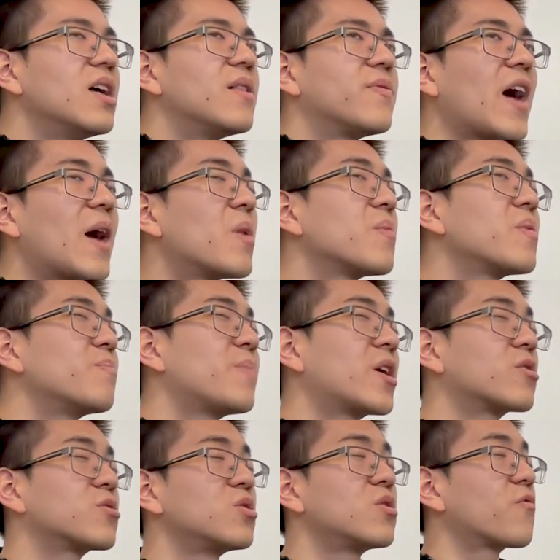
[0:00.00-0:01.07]
That might be better
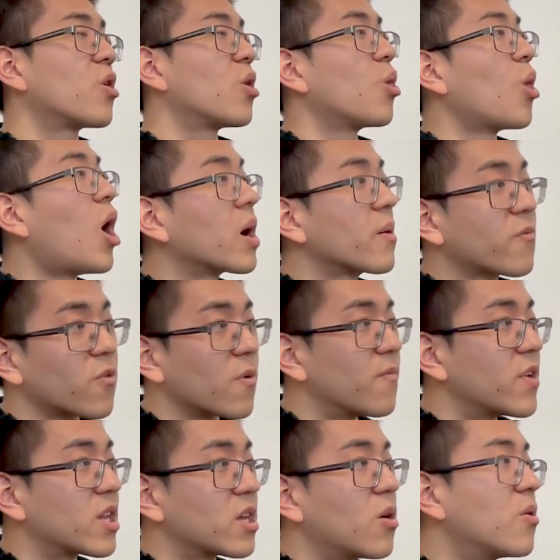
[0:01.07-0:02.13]
suited for a long form
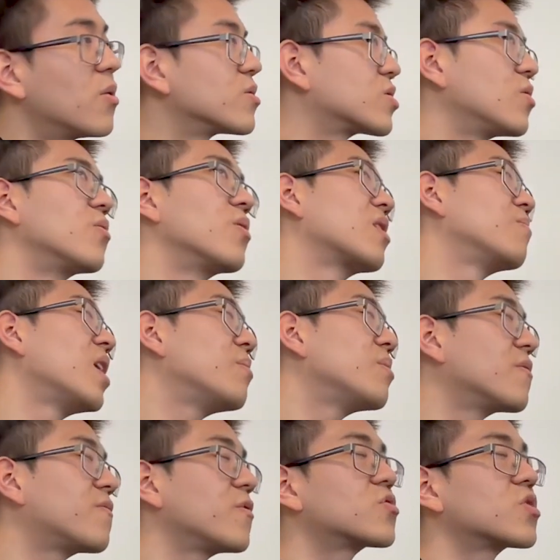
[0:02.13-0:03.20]
video. So like maybe in
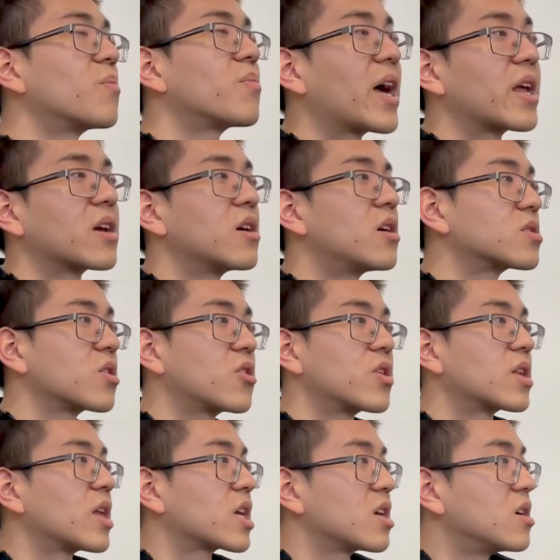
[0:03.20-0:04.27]
the future, I'm planning on starting
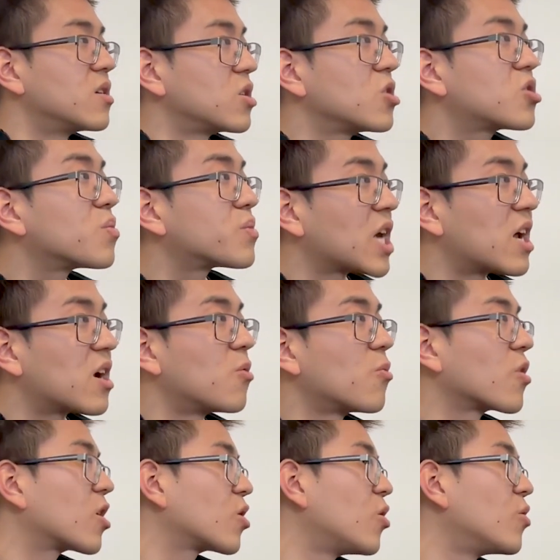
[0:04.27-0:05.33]
like a YouTube channel
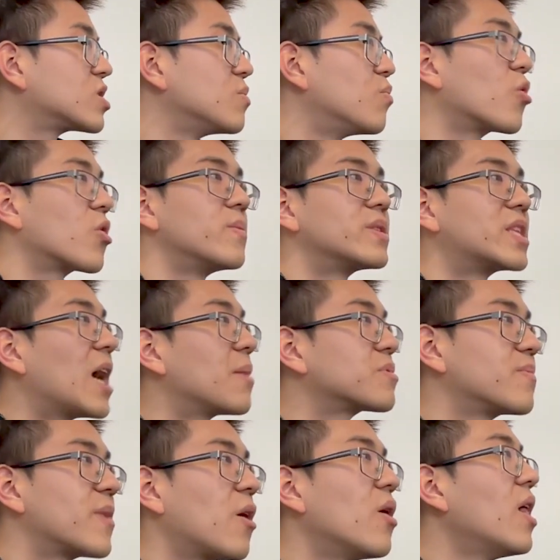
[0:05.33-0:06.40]
where I'll go into more in depth
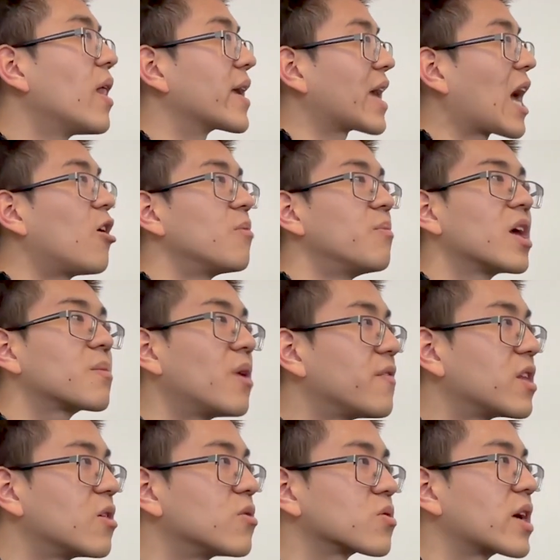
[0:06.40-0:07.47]
about like how I make my
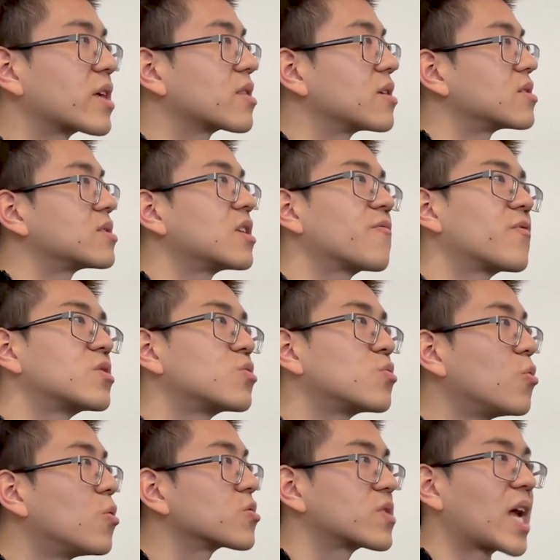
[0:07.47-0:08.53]
videos or like the different
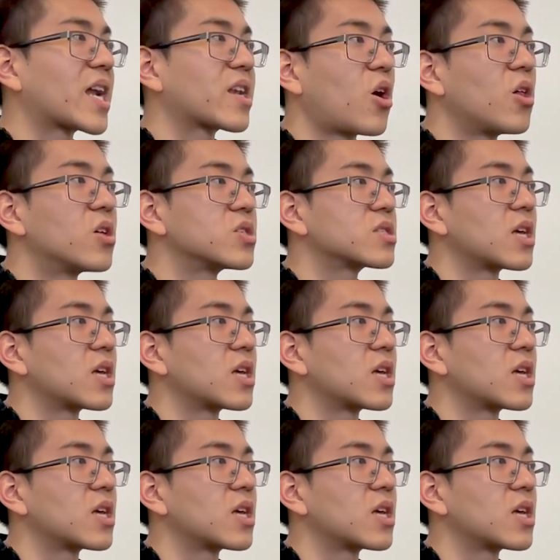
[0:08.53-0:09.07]
tools or technologies